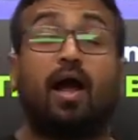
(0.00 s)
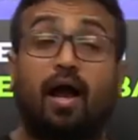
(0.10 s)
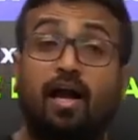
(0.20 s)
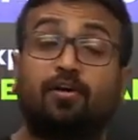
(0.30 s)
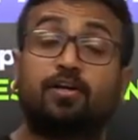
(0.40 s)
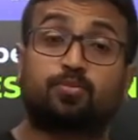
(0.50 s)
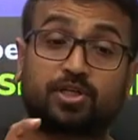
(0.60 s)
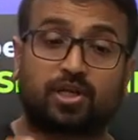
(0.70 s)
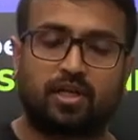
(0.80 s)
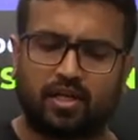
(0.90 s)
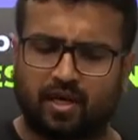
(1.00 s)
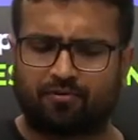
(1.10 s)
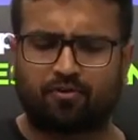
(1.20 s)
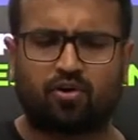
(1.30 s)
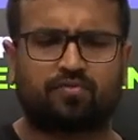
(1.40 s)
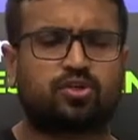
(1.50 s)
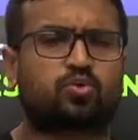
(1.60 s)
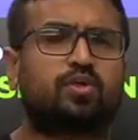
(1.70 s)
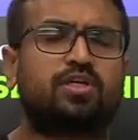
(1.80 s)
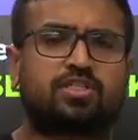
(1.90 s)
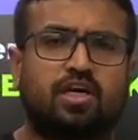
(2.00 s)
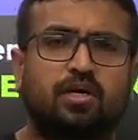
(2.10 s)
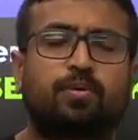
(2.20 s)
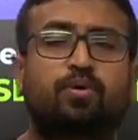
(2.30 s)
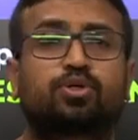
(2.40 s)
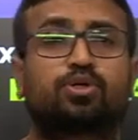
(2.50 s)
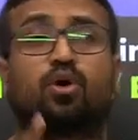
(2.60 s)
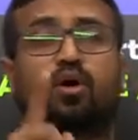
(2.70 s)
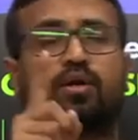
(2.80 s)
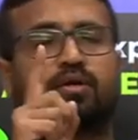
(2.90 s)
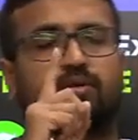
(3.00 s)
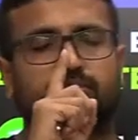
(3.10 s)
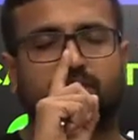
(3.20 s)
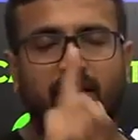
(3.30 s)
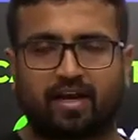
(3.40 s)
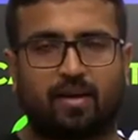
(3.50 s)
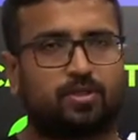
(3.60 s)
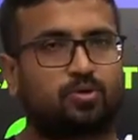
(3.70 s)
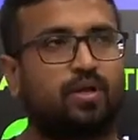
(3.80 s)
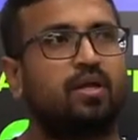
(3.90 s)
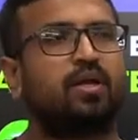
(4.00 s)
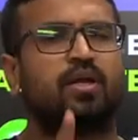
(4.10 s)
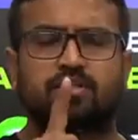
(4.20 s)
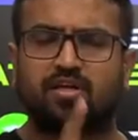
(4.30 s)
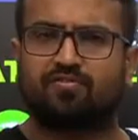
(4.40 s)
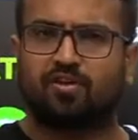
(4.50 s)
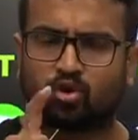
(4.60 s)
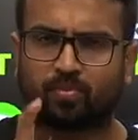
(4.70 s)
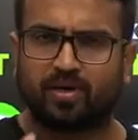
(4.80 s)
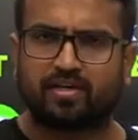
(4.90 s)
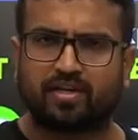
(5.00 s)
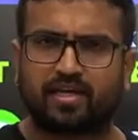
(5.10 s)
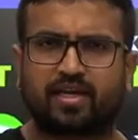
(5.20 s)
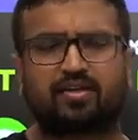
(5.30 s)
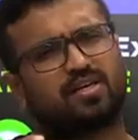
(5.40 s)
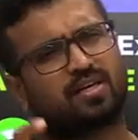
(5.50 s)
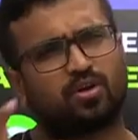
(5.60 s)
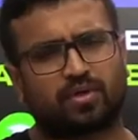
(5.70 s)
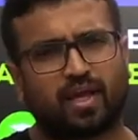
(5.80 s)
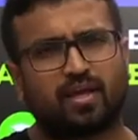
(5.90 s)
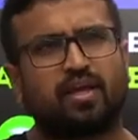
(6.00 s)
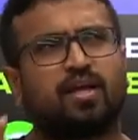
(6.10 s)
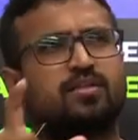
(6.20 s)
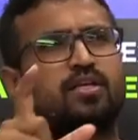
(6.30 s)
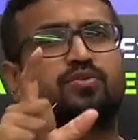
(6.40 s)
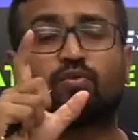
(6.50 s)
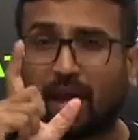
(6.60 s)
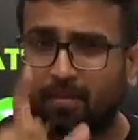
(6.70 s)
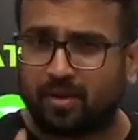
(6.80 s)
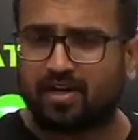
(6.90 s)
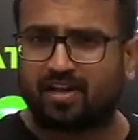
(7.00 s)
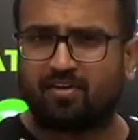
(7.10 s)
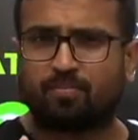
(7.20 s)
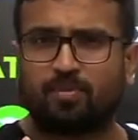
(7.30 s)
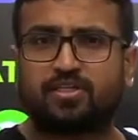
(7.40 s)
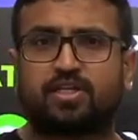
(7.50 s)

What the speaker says: And especially a few of the students sent me question on Telegram as well. Sir, will you be taking, sir, can you take this vocabulary development